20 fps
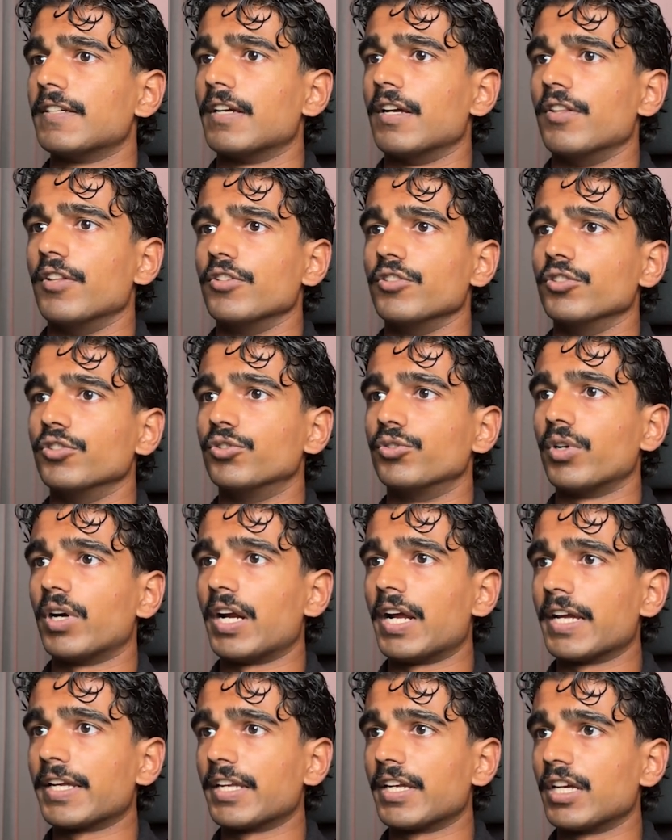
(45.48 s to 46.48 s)
And then you
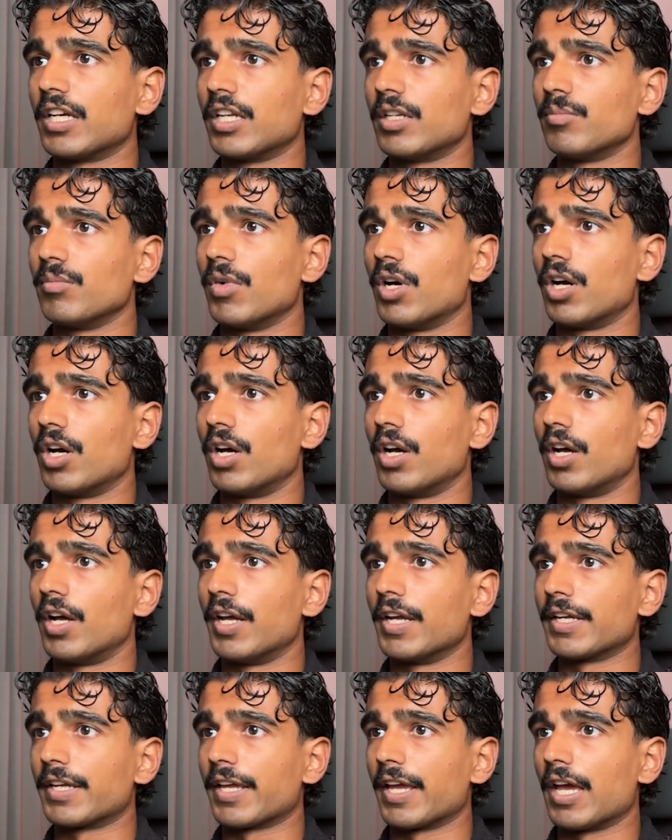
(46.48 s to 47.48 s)
drag in
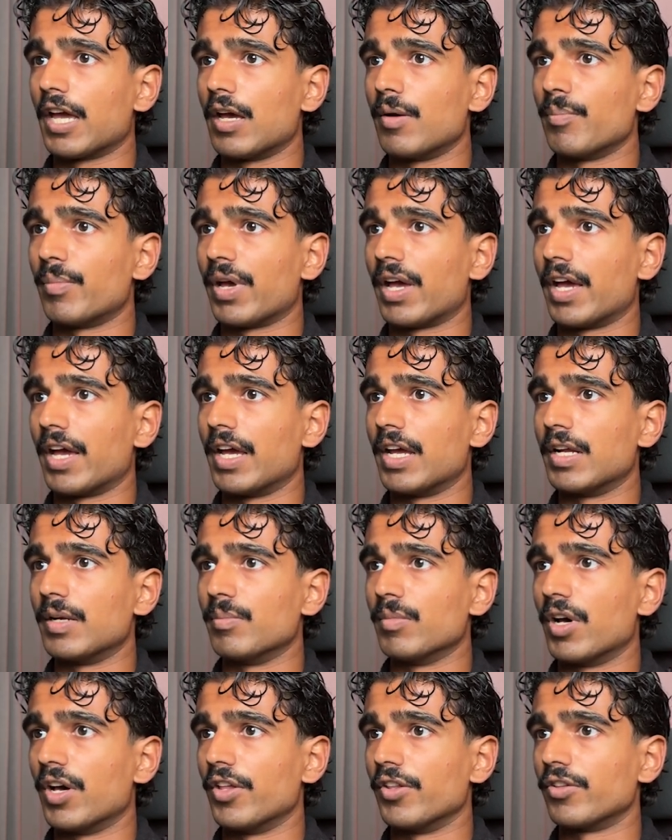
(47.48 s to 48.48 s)
my campaign
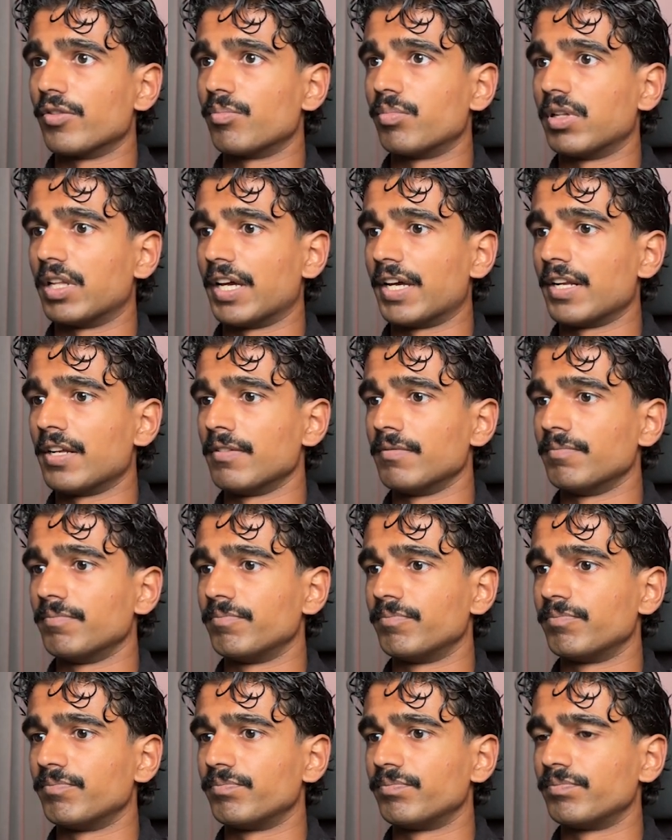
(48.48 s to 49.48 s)
month planner
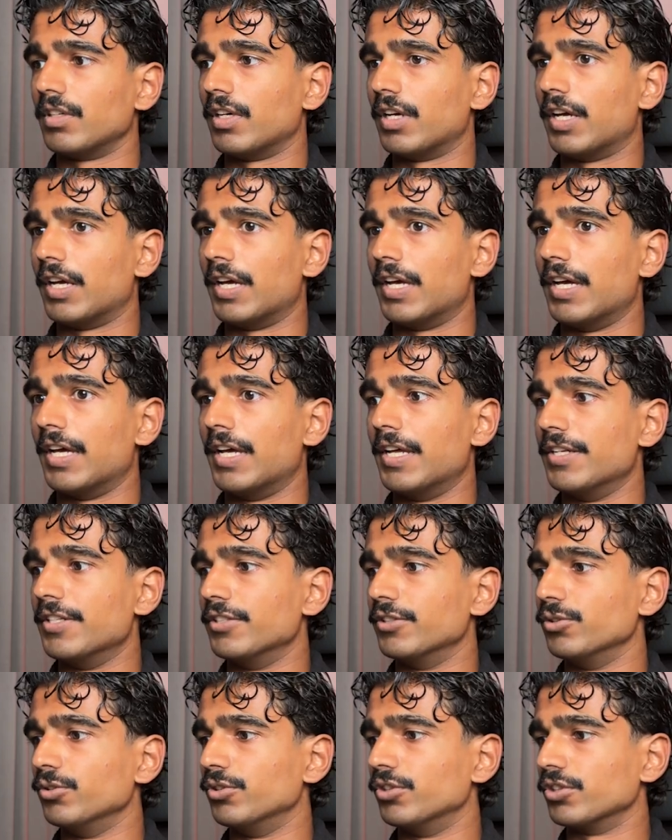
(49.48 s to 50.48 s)
and
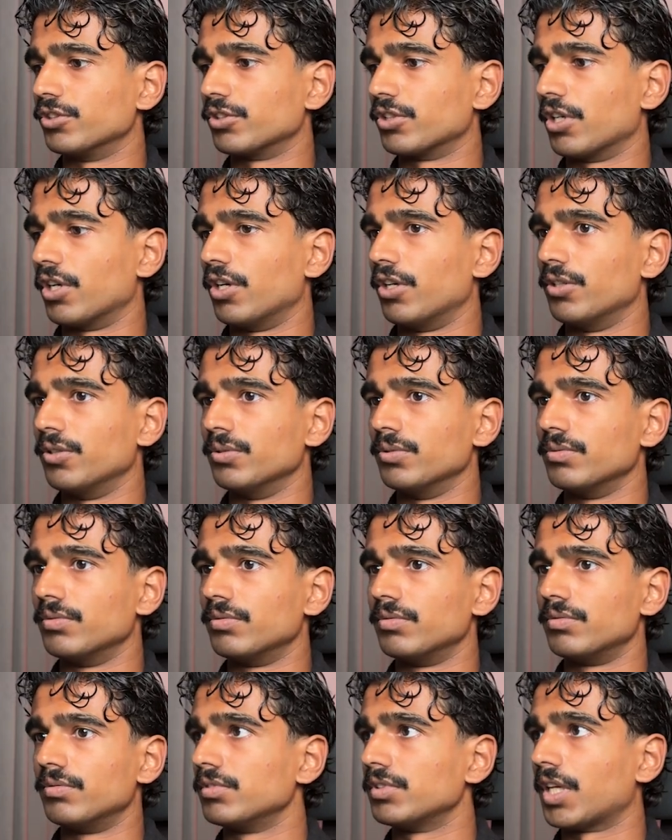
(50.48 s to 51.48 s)
you just go,
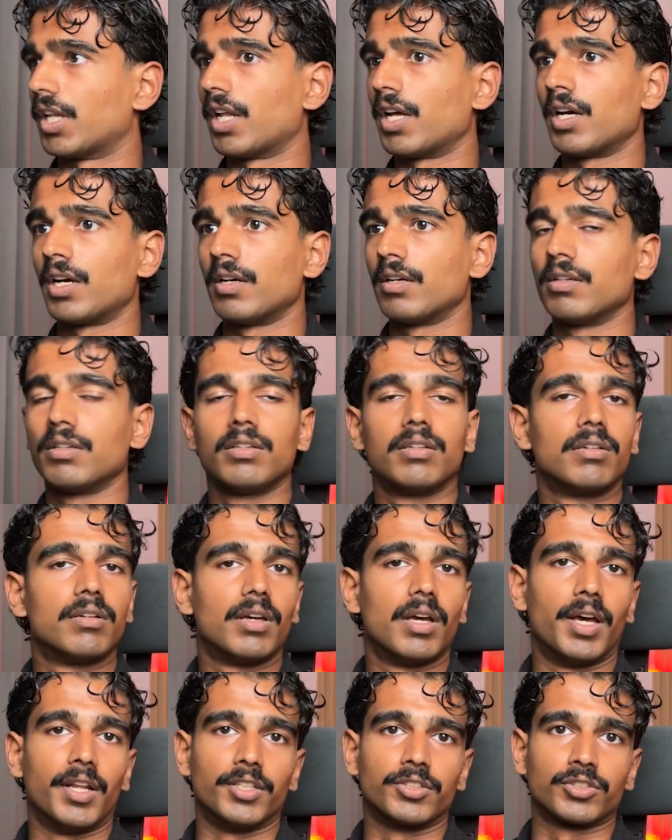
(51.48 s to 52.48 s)
ta-da,
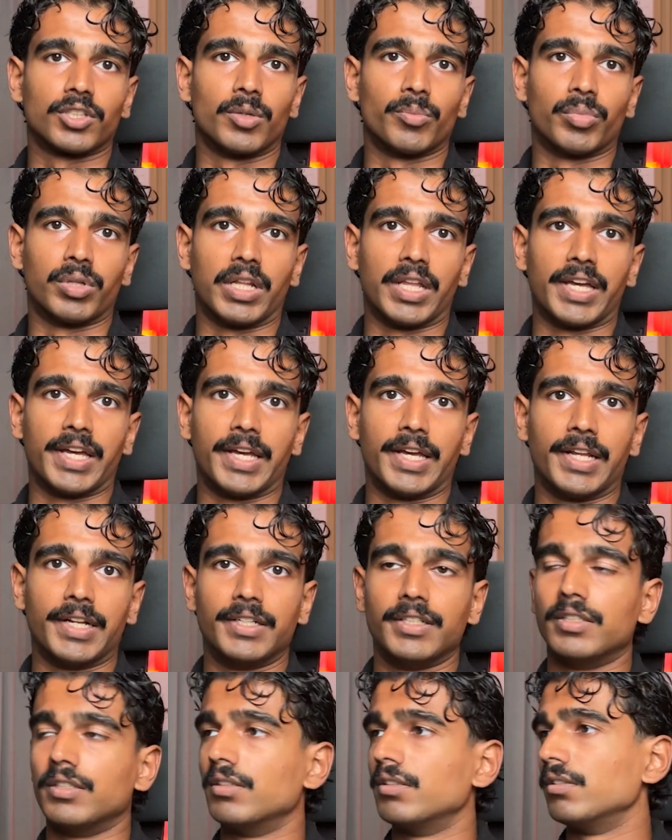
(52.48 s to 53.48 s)
and it's going to
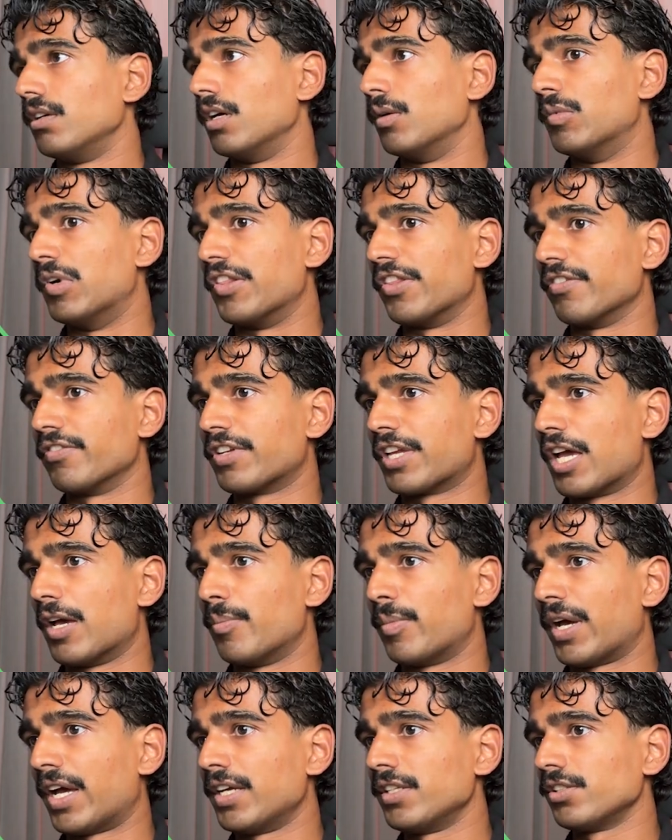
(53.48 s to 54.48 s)
plan a month of
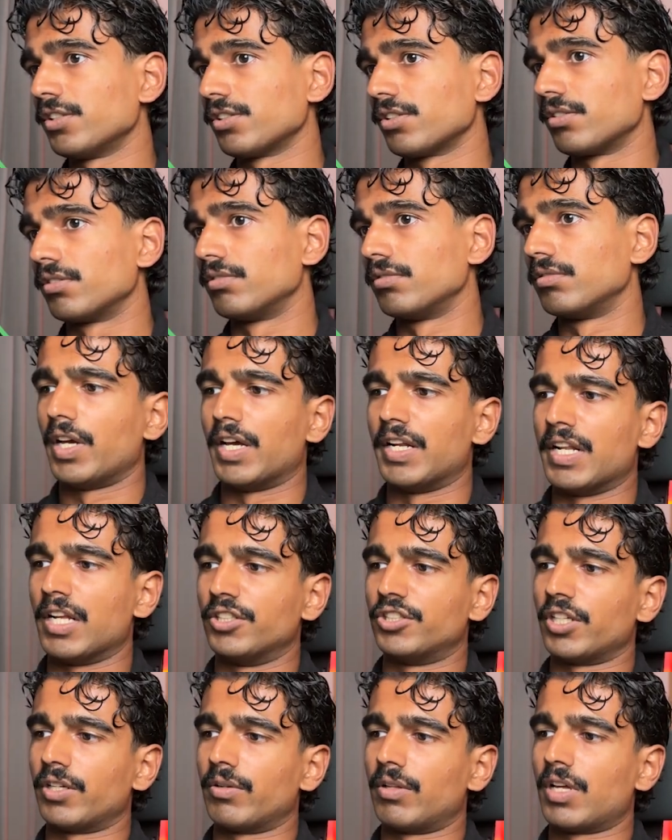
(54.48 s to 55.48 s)
campaigns. And now
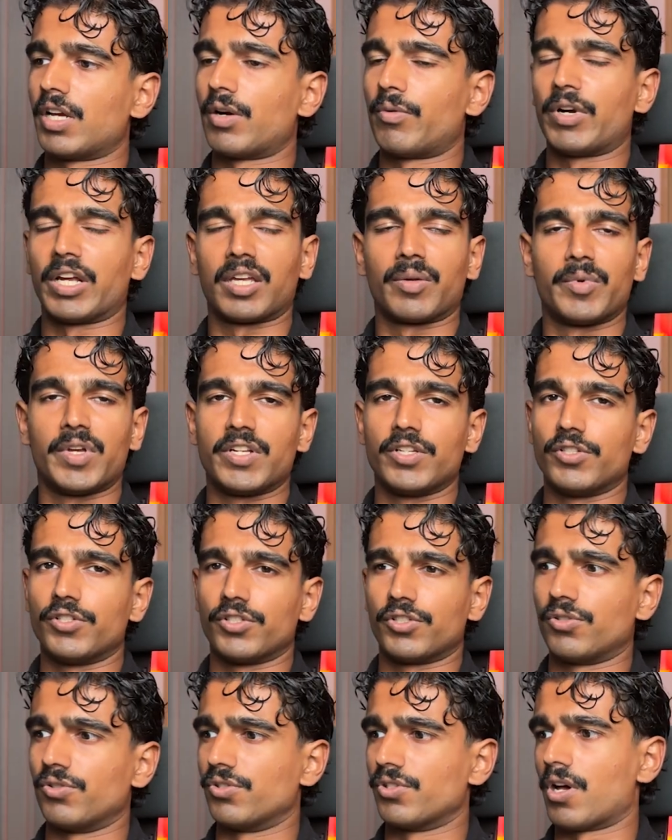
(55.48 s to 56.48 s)
generally I recommend you
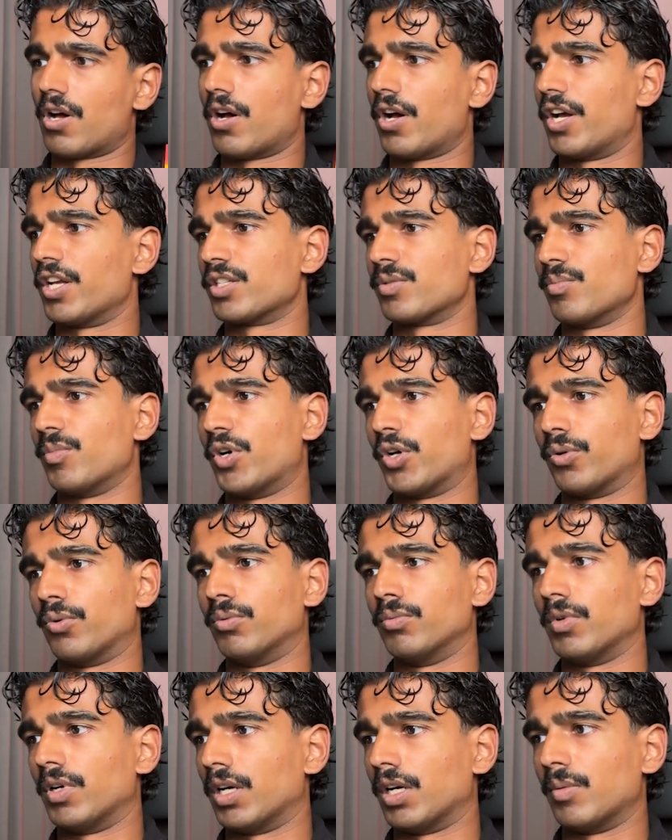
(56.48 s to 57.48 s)
just use the highest
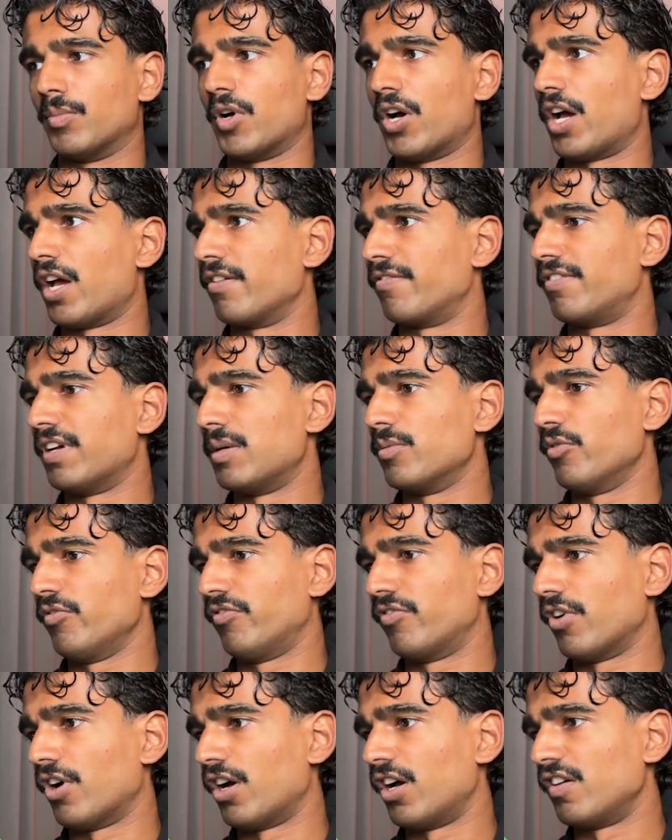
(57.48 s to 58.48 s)
model. I have Fable
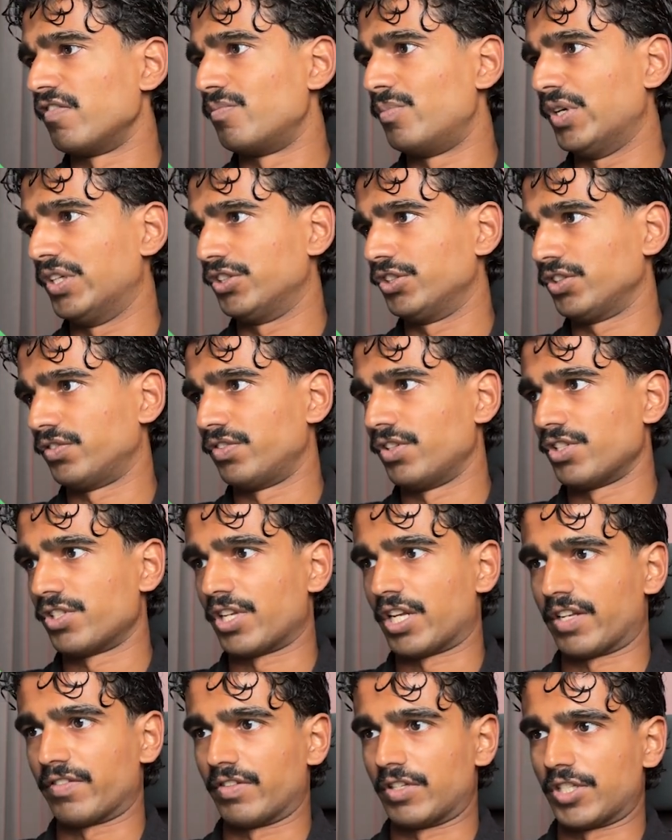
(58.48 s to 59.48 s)
5, but just for the
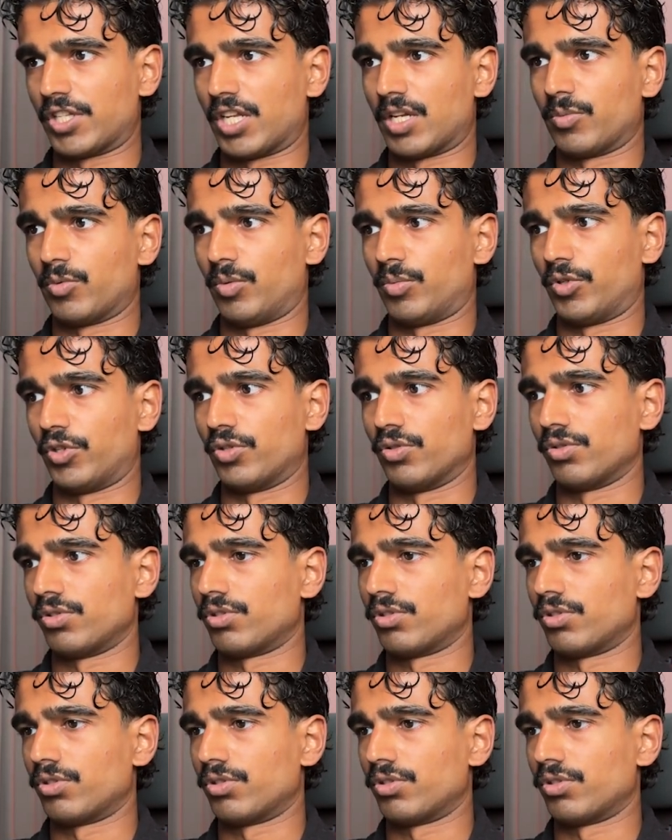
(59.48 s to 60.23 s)
sake of example, I'm going to use